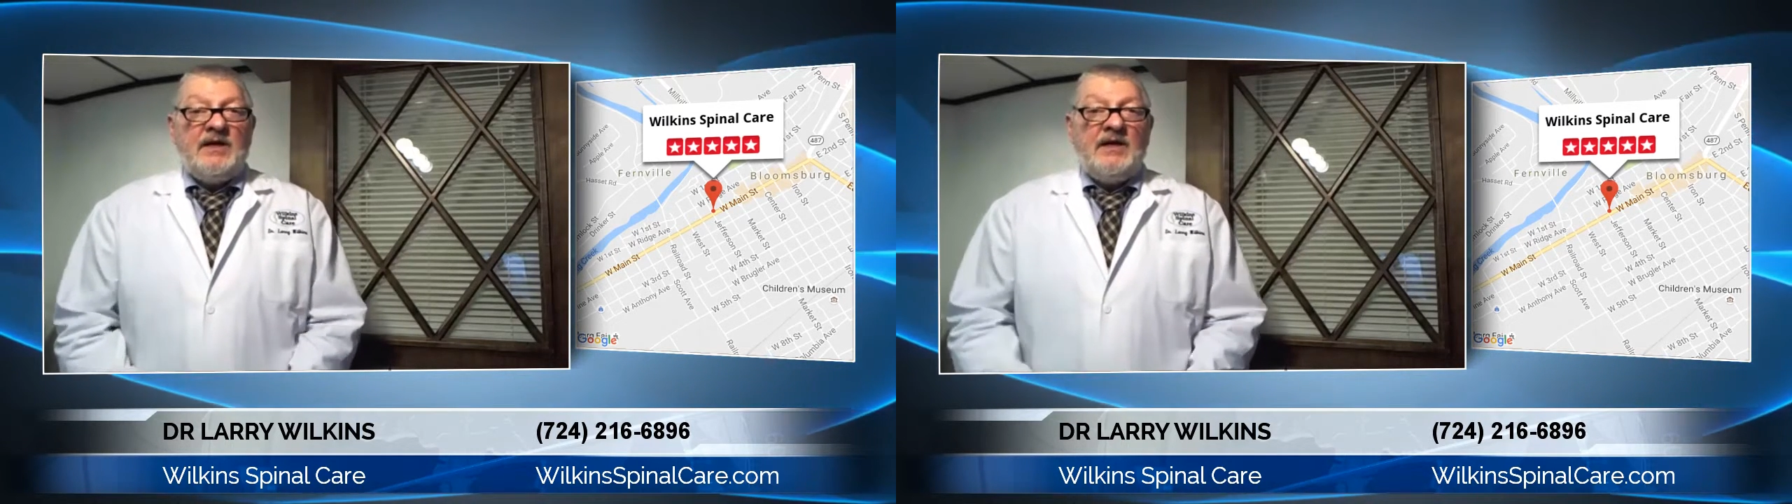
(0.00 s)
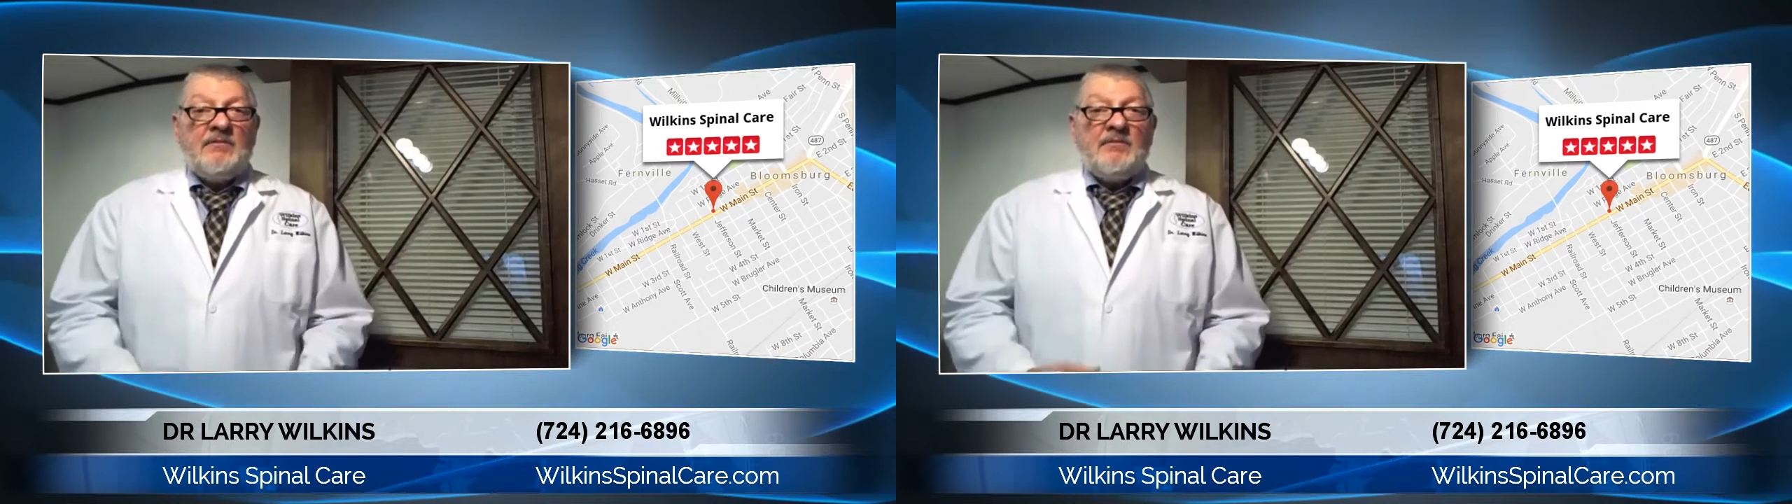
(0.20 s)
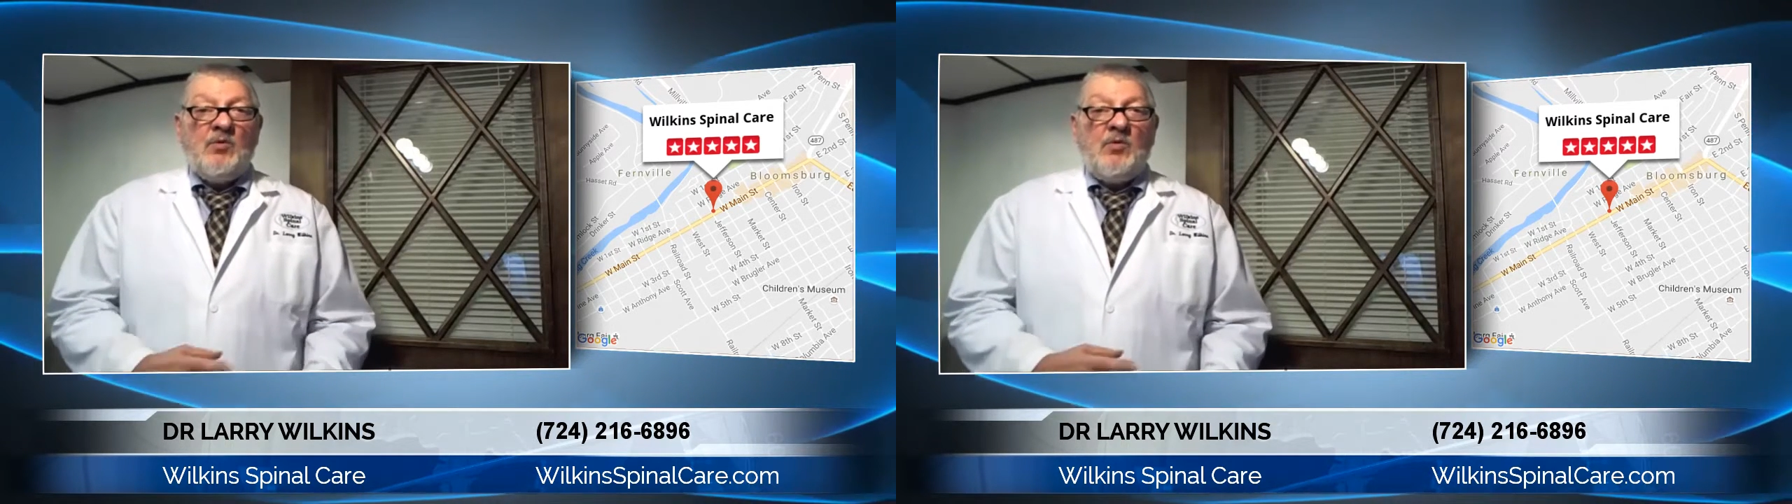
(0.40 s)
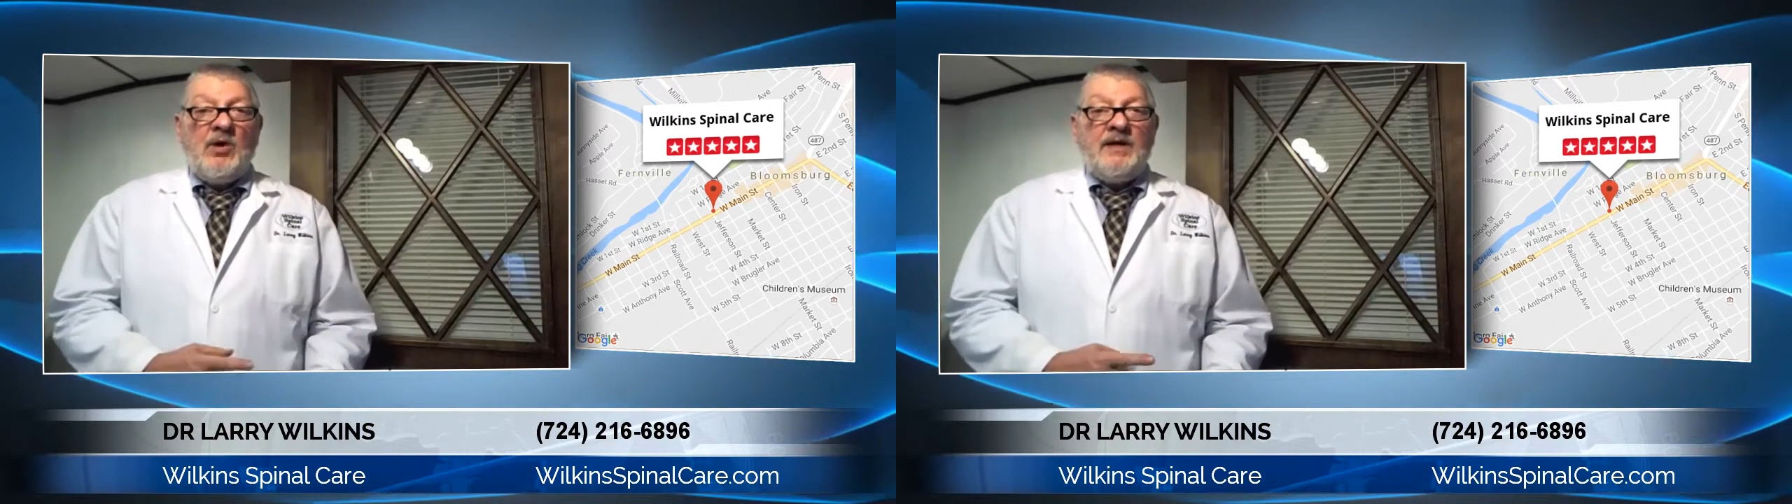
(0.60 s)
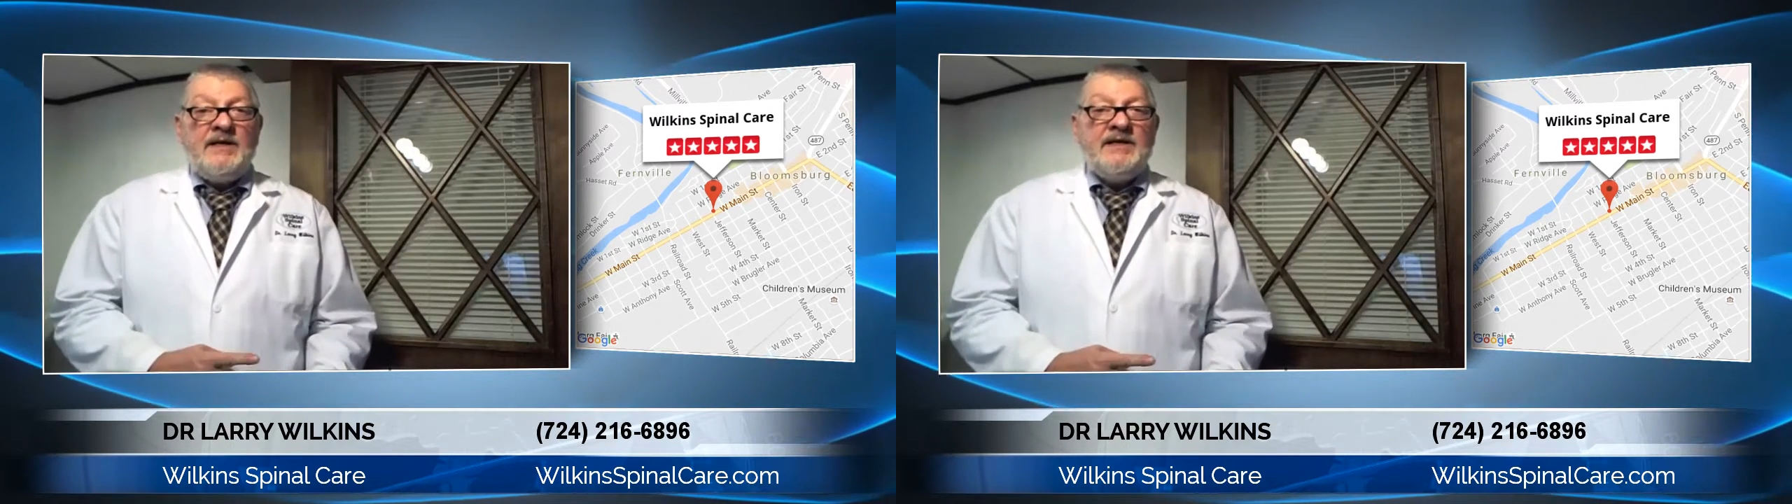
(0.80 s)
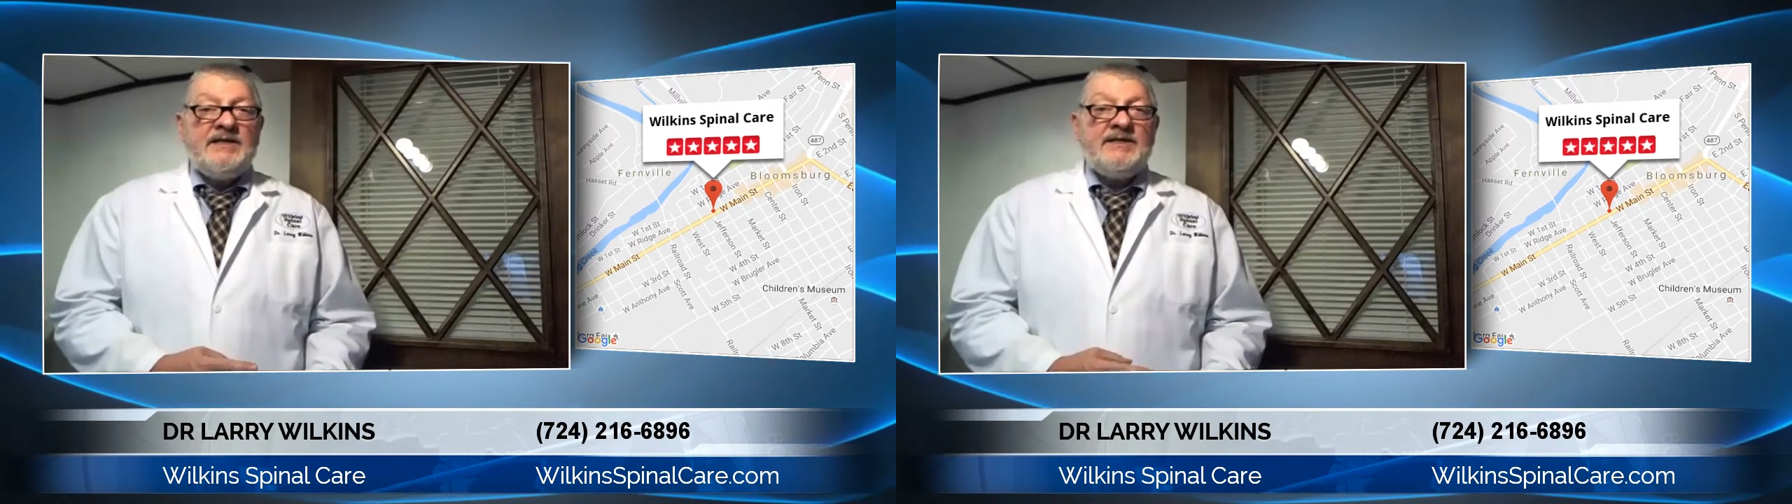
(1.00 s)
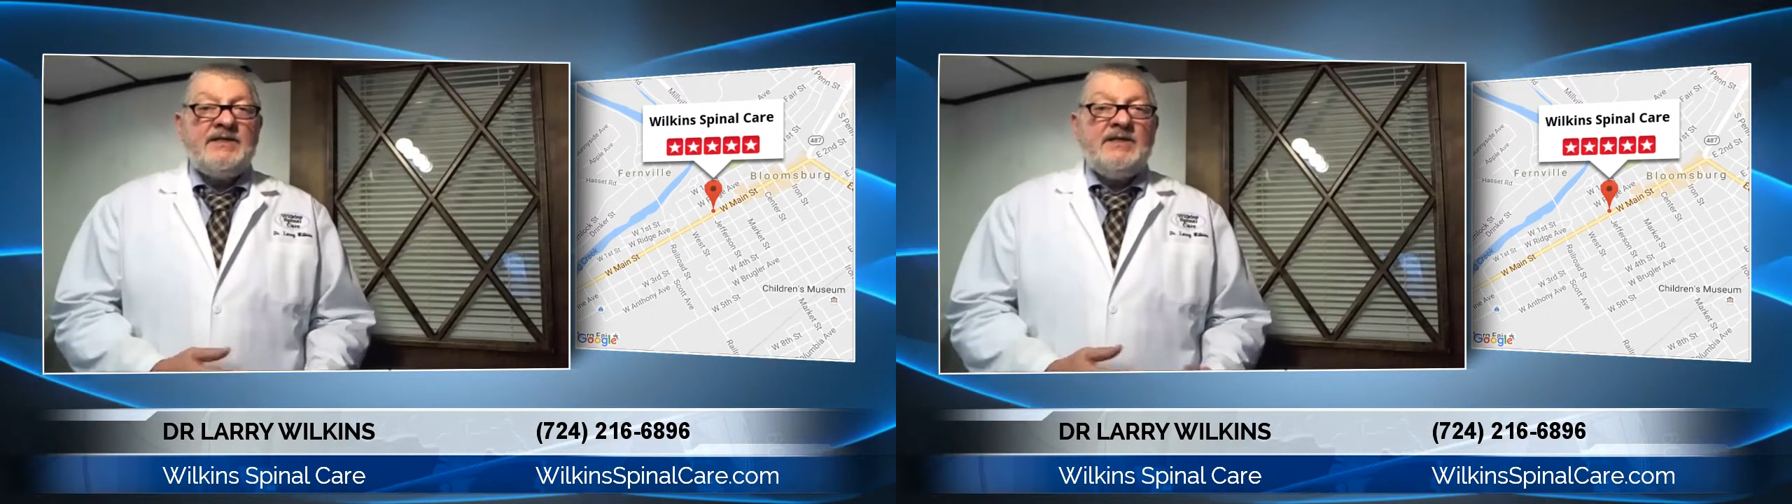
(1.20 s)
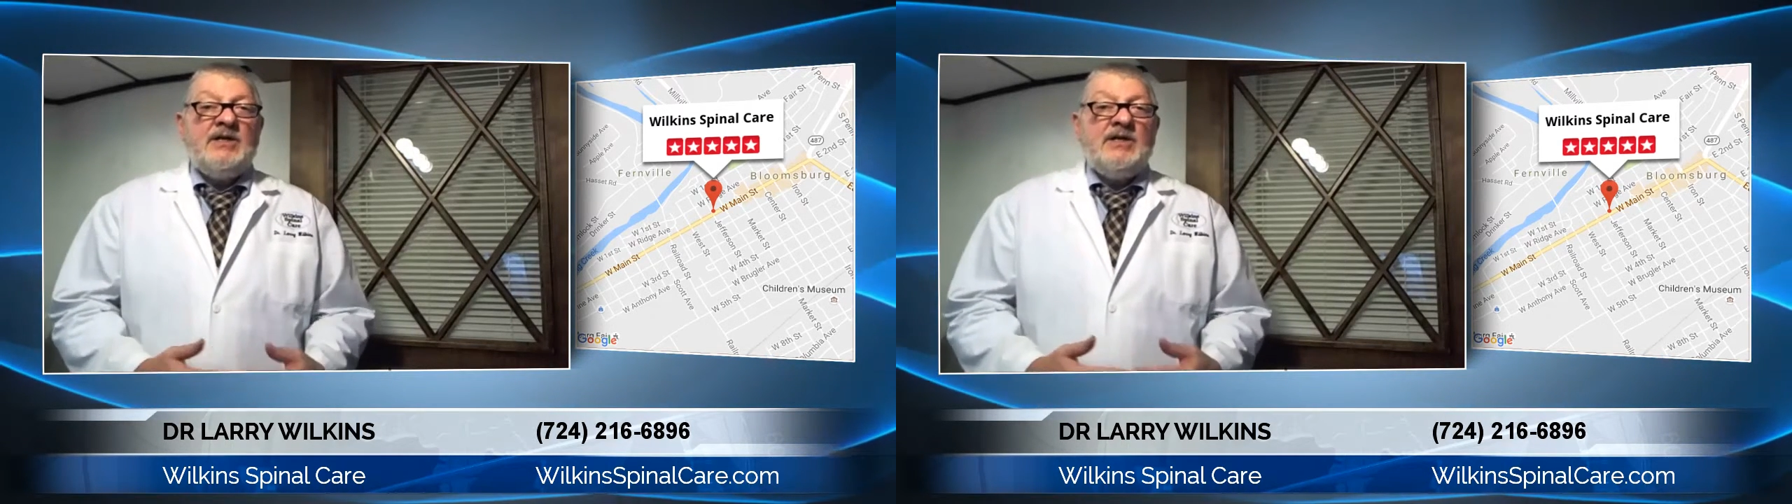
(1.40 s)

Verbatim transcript: Number one is